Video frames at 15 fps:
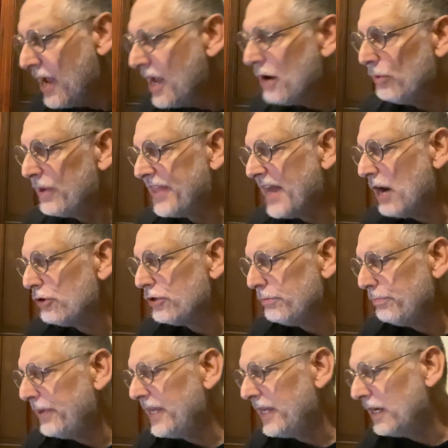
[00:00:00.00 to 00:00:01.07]
without
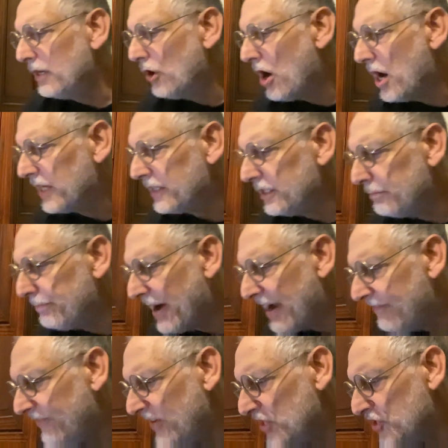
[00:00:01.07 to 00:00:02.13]
being haunted by
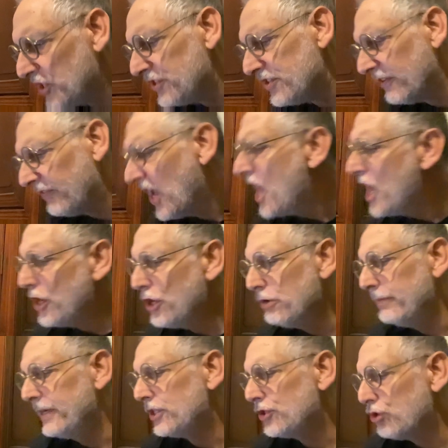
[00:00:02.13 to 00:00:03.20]
visions of
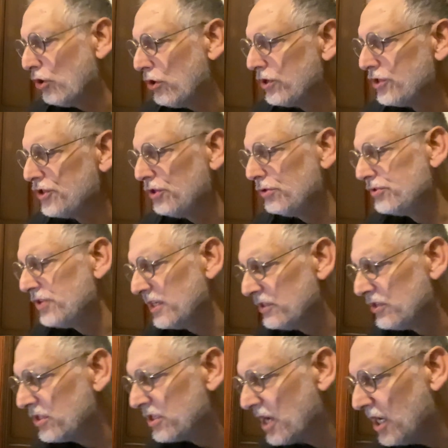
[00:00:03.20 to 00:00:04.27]
human torsos and
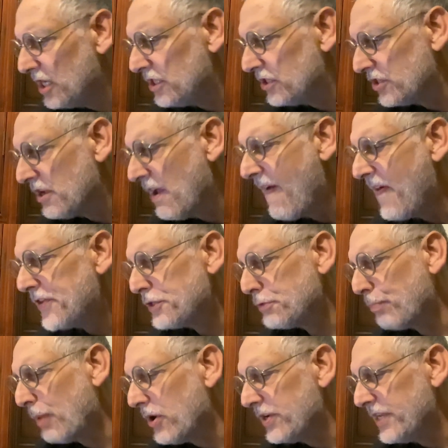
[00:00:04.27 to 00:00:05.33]
skulls,
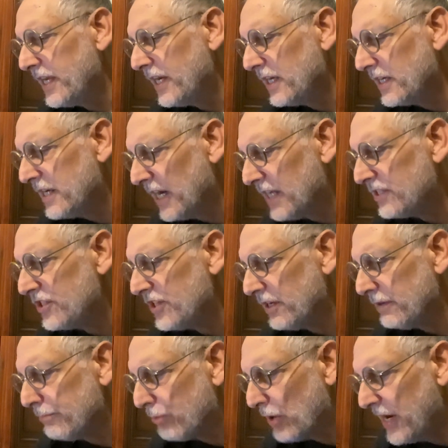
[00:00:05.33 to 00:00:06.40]
spurting guts
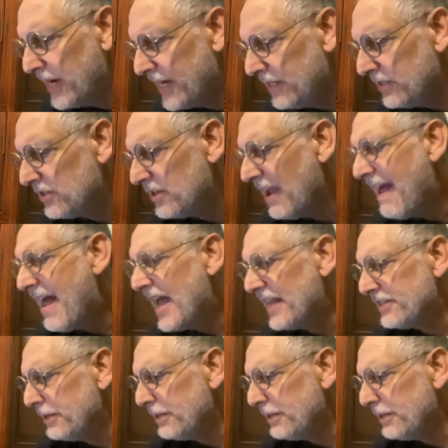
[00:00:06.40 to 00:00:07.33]
and brains as he